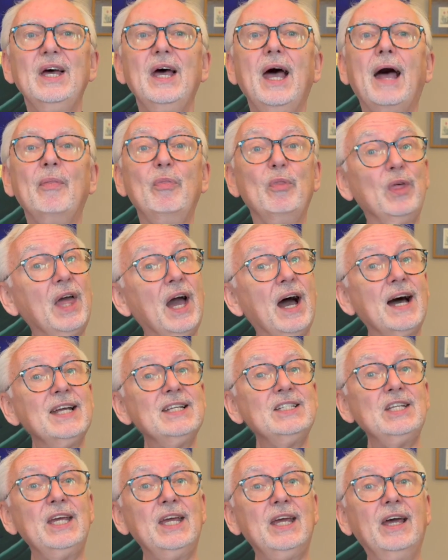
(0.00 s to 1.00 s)
And the
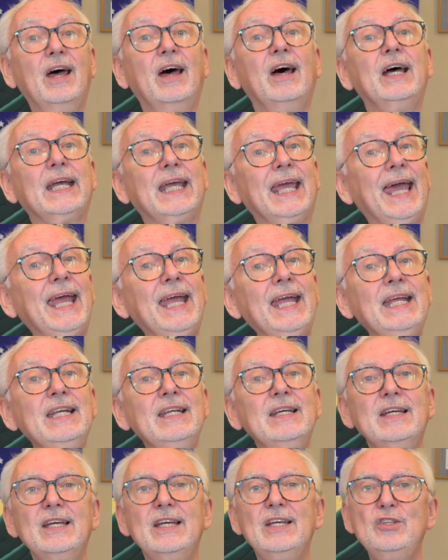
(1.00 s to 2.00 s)
idea again
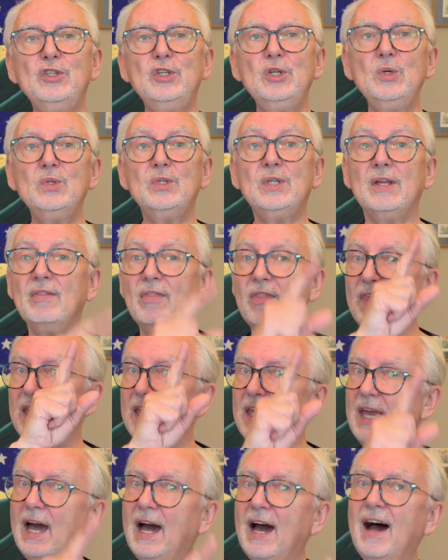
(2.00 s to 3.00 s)
is using
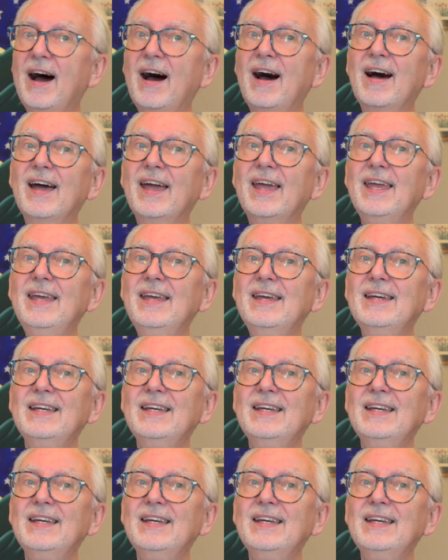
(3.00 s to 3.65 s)
the I